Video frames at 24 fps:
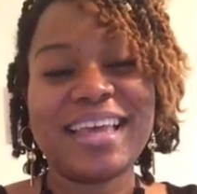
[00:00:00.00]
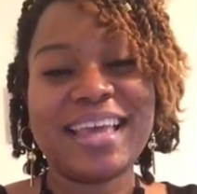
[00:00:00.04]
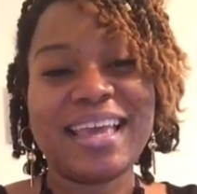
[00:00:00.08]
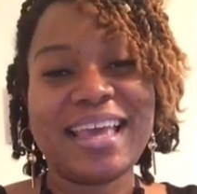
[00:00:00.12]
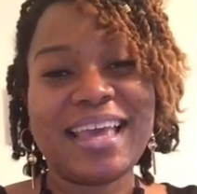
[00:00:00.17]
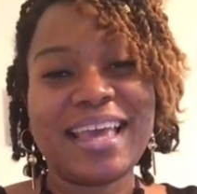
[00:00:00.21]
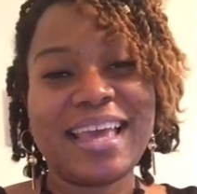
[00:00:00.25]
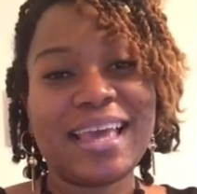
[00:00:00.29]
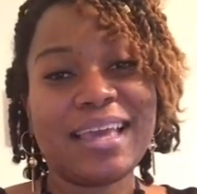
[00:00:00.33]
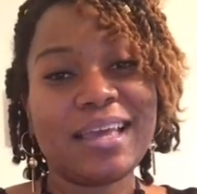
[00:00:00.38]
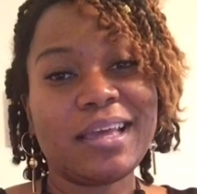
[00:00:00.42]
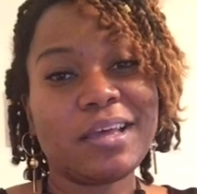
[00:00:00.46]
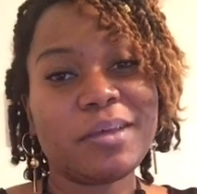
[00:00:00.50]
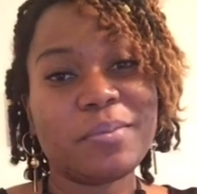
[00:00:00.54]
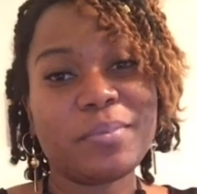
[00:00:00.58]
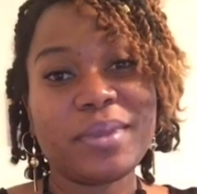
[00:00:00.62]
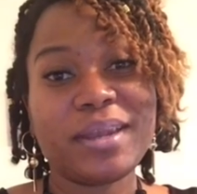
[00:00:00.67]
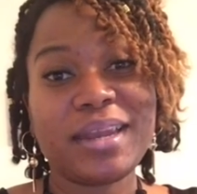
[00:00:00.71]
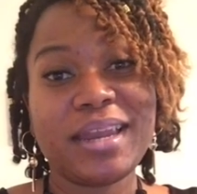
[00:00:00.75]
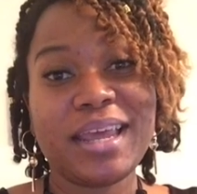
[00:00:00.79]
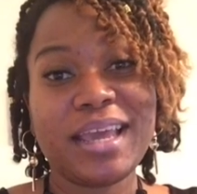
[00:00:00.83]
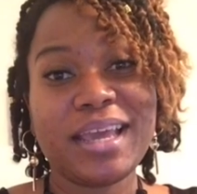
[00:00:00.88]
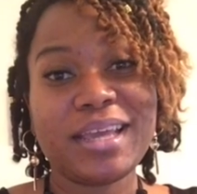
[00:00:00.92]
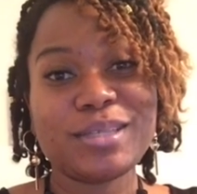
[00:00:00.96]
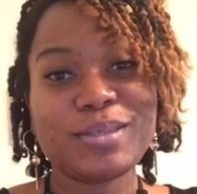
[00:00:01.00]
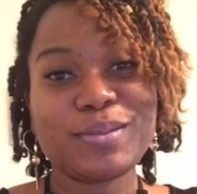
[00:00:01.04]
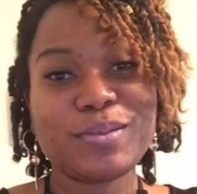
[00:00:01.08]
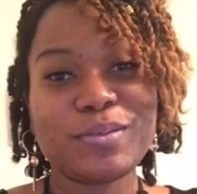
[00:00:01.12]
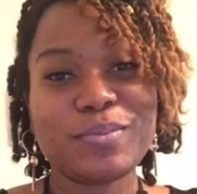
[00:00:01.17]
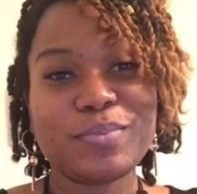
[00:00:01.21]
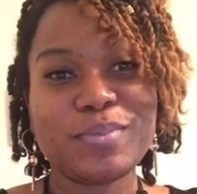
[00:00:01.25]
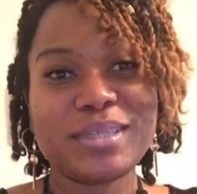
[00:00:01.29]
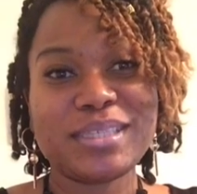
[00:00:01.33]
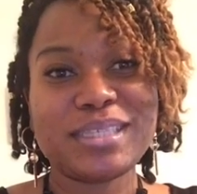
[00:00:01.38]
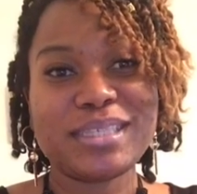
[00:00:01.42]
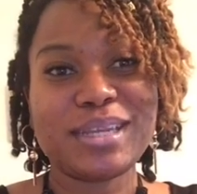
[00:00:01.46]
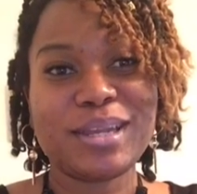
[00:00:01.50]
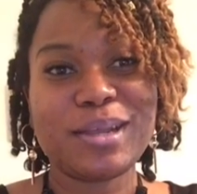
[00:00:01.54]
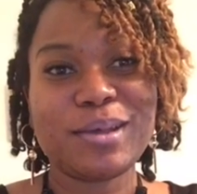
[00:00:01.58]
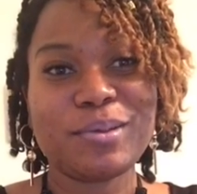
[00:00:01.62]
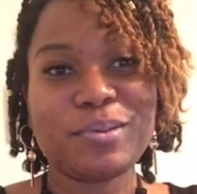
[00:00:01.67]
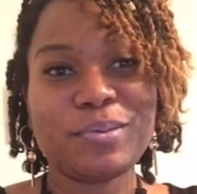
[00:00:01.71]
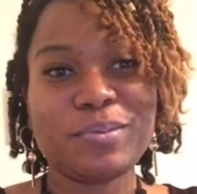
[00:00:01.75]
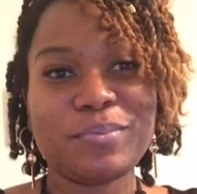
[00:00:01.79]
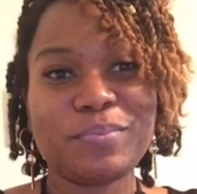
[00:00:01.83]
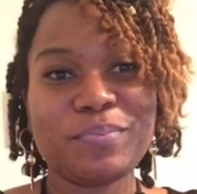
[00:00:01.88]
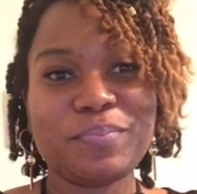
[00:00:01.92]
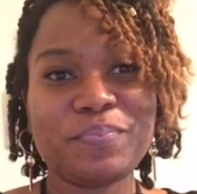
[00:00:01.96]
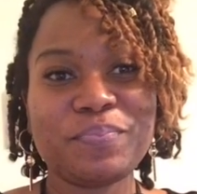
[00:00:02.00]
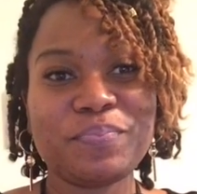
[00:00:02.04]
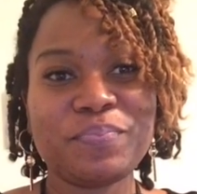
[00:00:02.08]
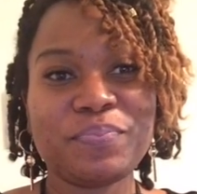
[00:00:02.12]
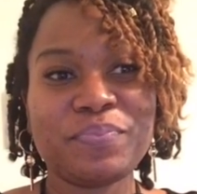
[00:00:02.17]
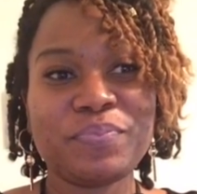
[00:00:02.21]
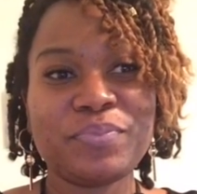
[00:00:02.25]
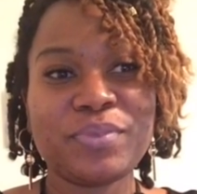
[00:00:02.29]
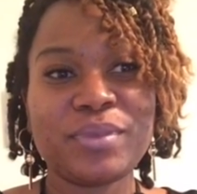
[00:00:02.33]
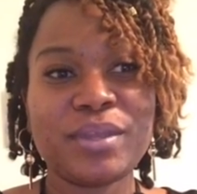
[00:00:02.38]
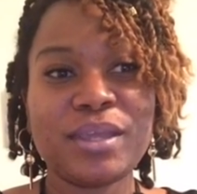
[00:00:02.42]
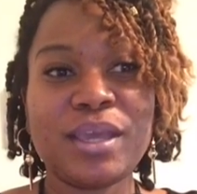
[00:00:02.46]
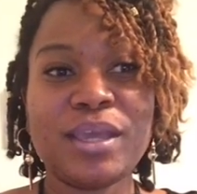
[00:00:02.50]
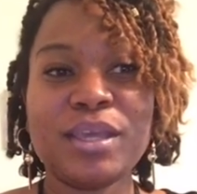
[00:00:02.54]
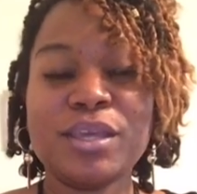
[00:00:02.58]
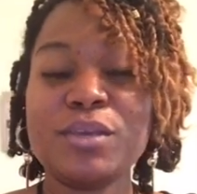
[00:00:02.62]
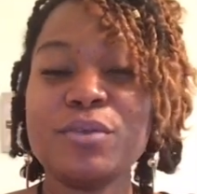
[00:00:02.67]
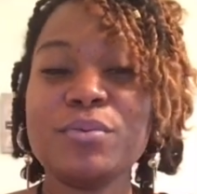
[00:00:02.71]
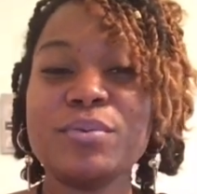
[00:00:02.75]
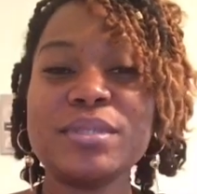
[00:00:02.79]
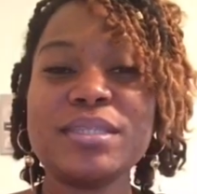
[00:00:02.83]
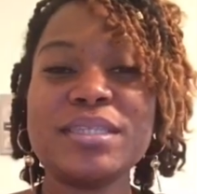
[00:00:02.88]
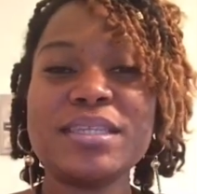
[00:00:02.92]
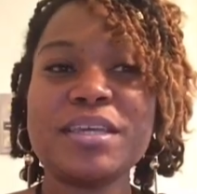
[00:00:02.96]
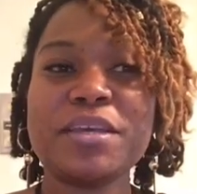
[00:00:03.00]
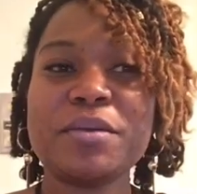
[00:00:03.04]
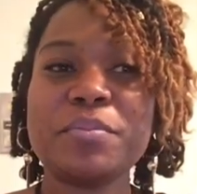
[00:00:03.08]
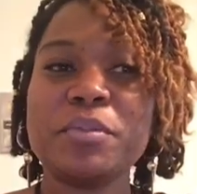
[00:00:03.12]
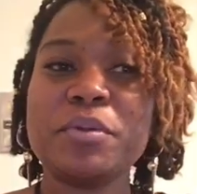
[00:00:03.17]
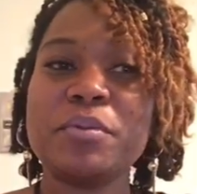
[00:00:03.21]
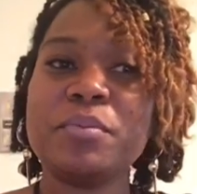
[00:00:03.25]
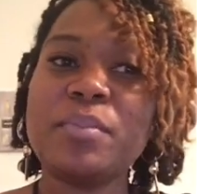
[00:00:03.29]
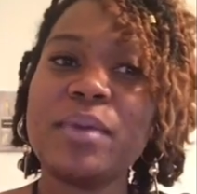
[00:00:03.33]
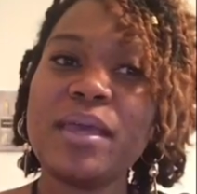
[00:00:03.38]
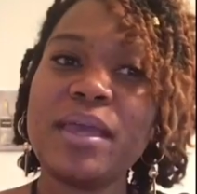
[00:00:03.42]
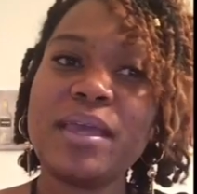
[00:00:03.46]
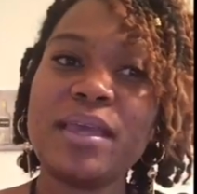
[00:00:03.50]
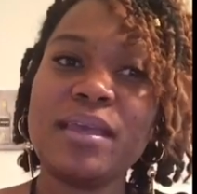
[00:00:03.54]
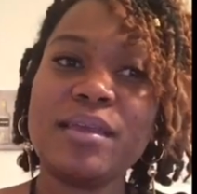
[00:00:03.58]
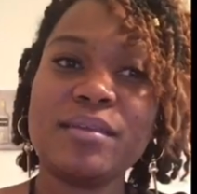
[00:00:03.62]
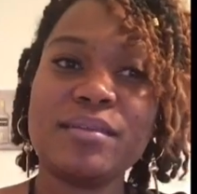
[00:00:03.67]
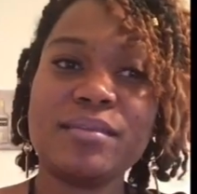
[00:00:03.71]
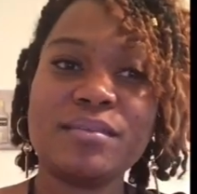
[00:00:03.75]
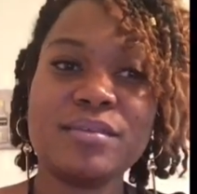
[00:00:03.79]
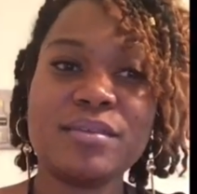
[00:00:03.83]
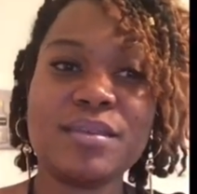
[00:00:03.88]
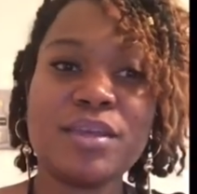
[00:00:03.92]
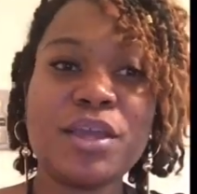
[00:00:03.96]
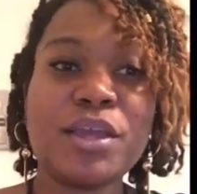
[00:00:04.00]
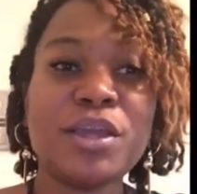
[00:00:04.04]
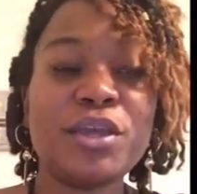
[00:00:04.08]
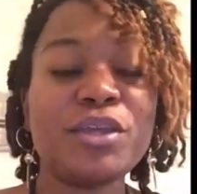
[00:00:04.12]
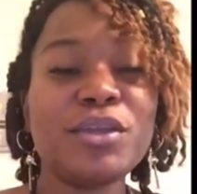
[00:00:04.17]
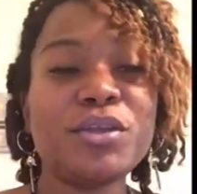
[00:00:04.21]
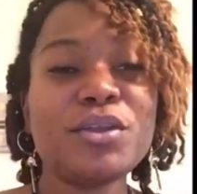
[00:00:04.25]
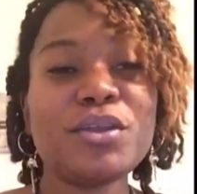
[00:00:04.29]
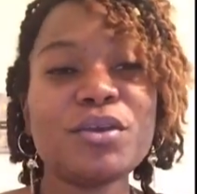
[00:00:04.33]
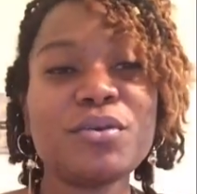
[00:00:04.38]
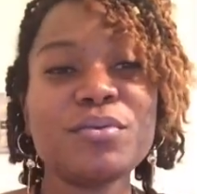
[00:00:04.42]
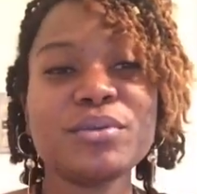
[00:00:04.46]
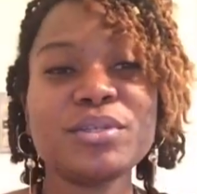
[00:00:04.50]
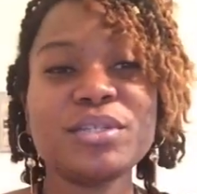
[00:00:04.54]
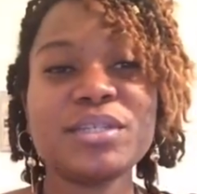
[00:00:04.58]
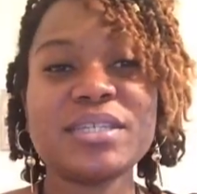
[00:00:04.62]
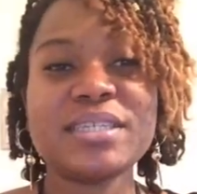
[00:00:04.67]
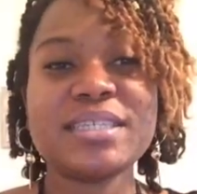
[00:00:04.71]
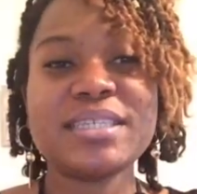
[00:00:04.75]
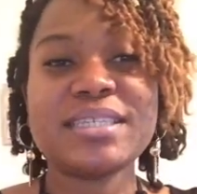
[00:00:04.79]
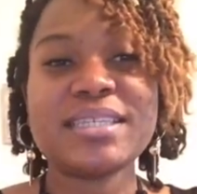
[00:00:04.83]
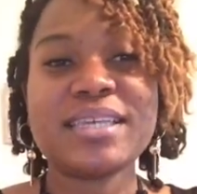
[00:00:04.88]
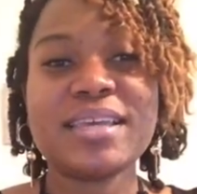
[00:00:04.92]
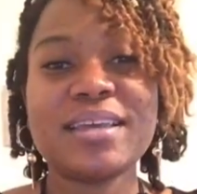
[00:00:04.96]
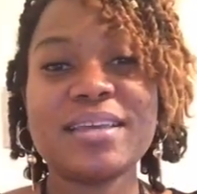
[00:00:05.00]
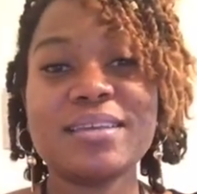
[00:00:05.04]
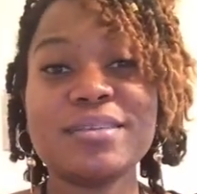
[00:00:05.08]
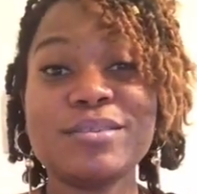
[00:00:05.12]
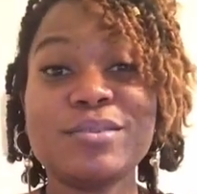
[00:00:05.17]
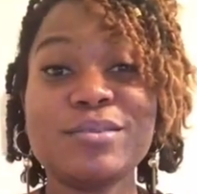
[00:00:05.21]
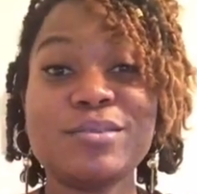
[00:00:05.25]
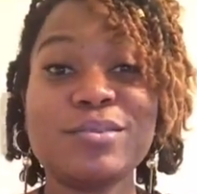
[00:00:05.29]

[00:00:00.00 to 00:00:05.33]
and come and dance with me slow. You would tell me, babe, you know when she says, you're